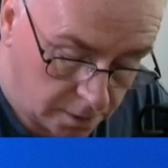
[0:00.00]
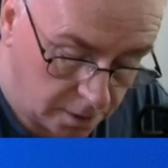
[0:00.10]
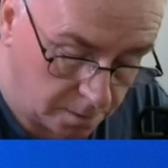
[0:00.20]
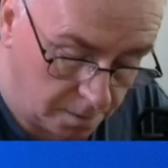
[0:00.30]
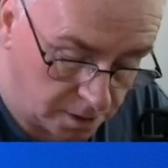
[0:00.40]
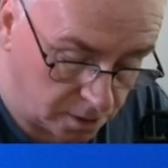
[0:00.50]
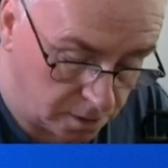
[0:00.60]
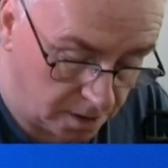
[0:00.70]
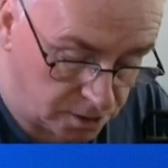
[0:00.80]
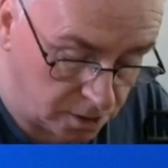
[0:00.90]
You could measure
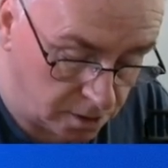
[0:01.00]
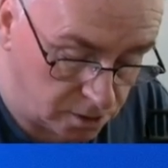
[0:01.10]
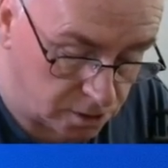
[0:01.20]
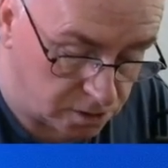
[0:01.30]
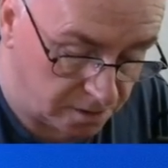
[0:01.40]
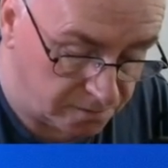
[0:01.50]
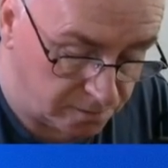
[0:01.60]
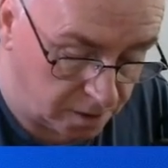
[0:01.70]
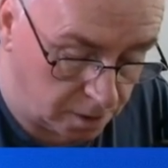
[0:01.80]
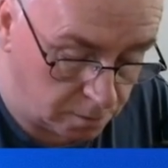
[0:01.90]
the resonance at
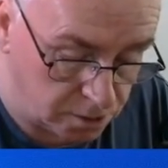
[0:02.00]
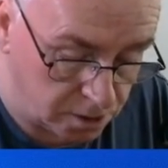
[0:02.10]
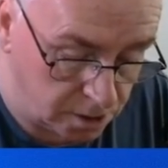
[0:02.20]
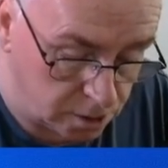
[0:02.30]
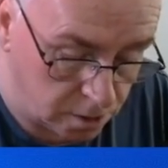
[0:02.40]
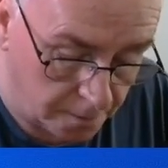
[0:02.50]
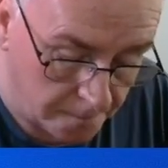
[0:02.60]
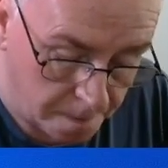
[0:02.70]
different frequencies